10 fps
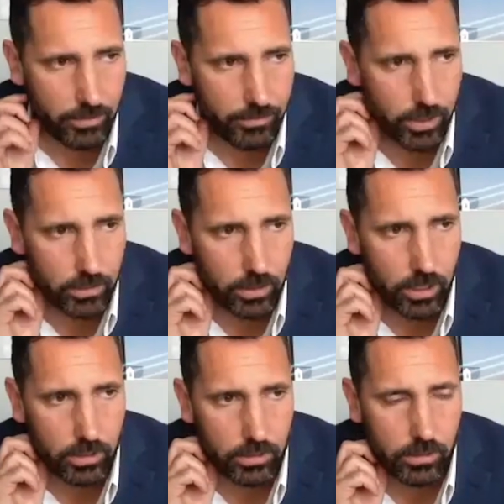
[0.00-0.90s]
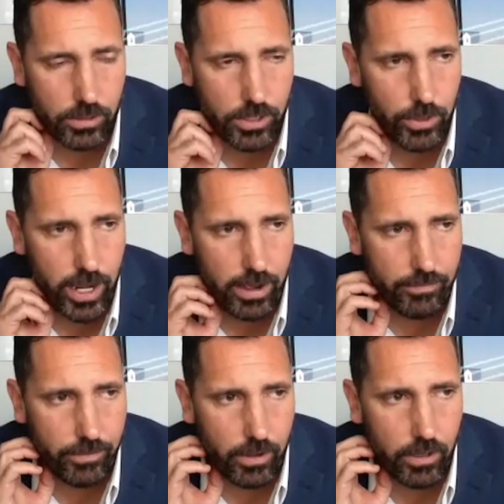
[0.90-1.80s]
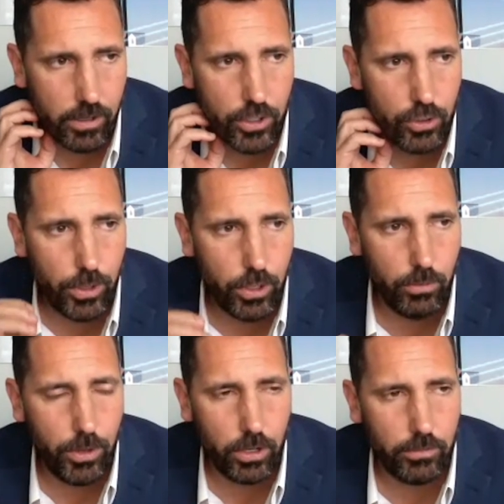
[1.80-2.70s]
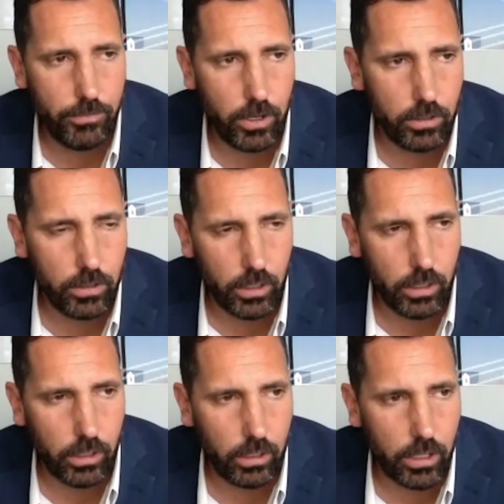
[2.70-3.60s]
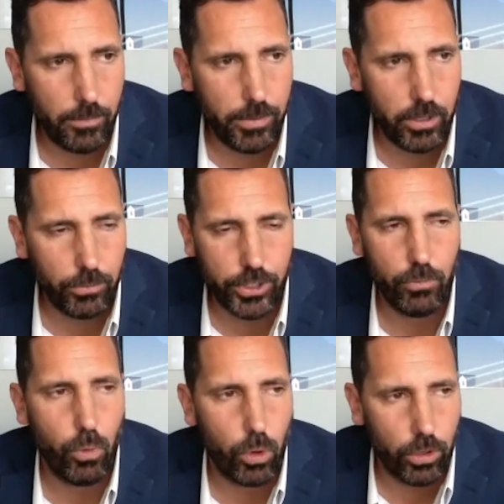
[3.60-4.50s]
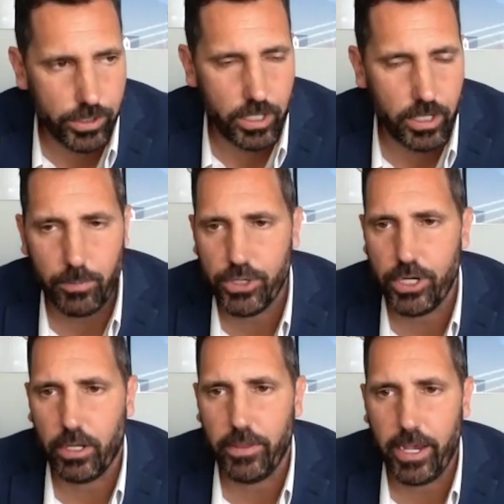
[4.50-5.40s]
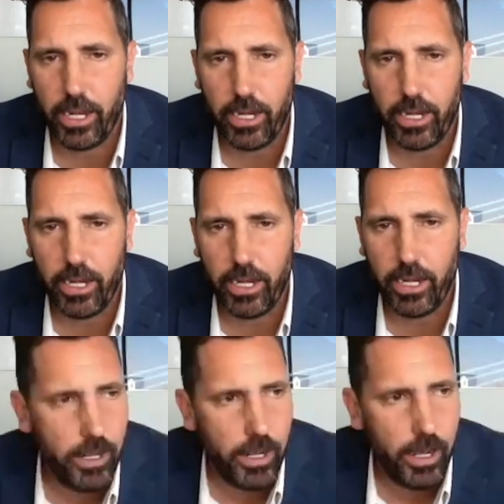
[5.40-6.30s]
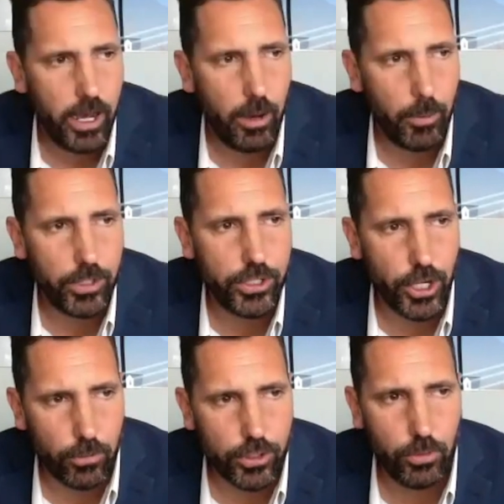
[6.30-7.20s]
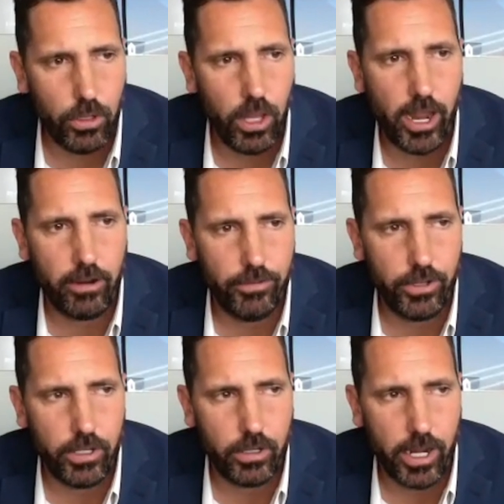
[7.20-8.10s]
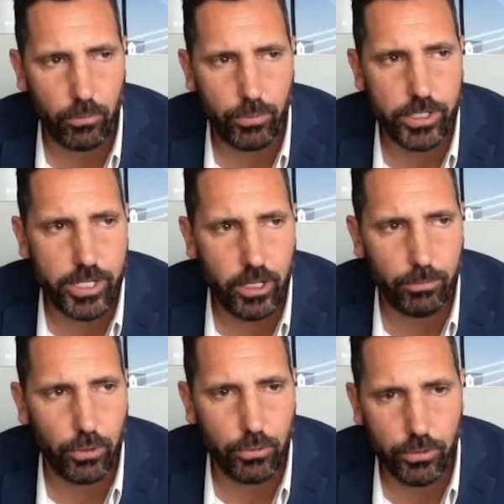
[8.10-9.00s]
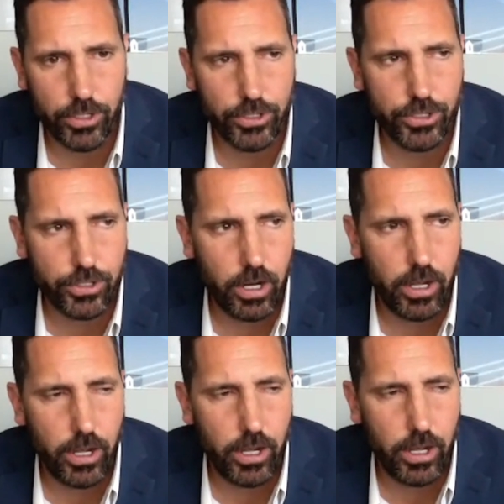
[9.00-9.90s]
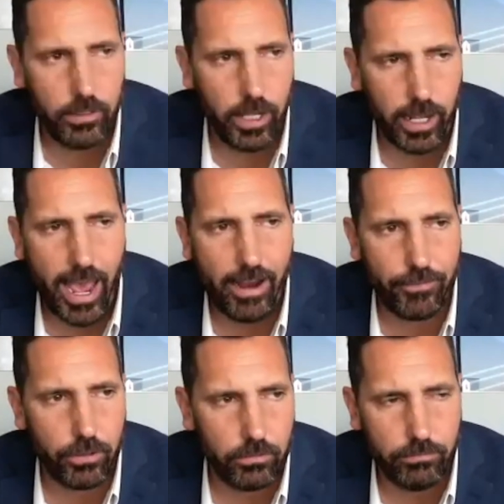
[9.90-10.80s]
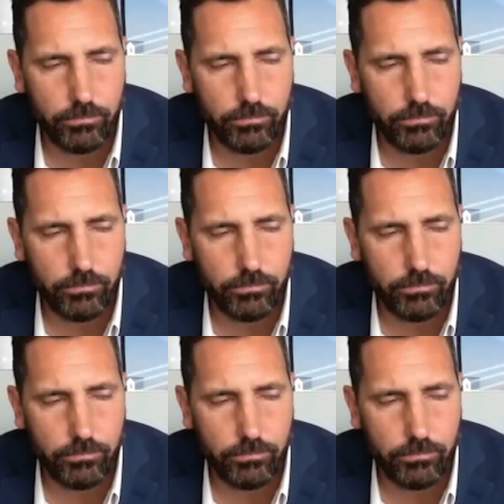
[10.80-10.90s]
of our so we have a new boat part of our company where we do warranty and commissioning and that kind of thing. But we don't do a lot of the kind of retail brokerage, like after